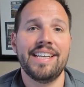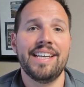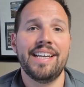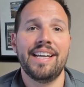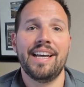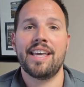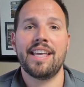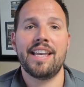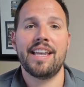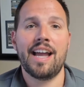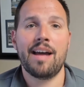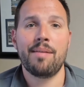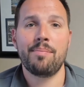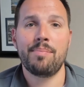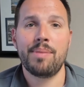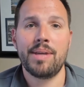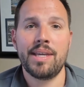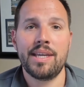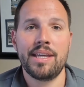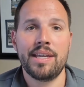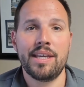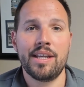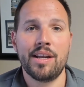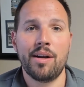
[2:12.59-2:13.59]
It cannot
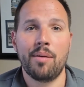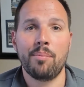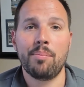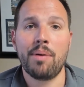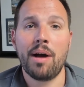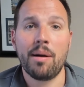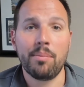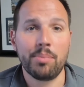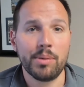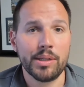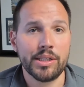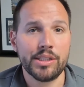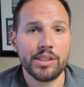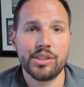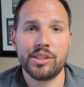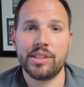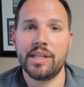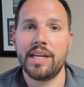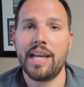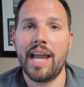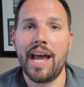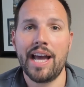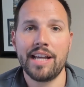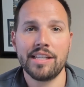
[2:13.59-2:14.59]
be, published.
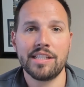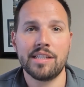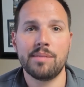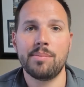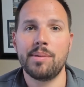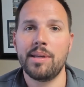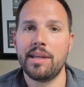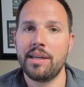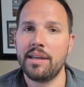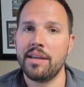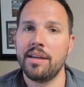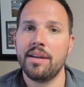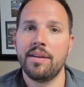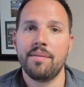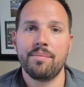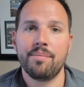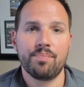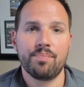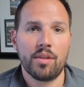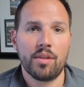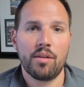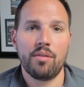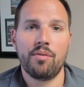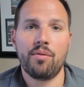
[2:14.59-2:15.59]
It has to be
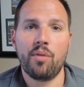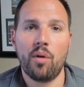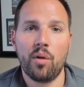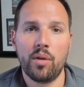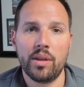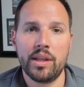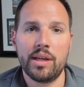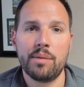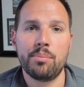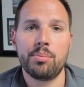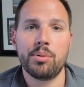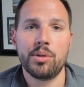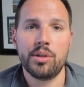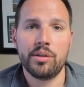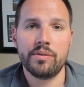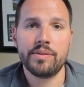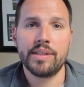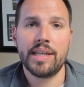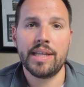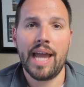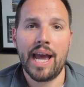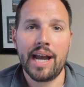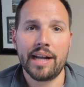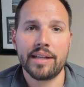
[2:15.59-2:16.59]
fully approved
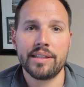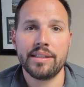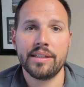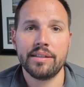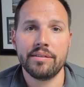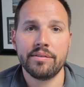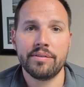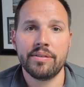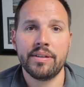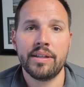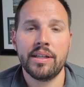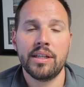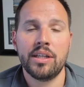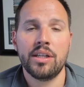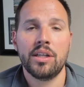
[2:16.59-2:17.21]
and active.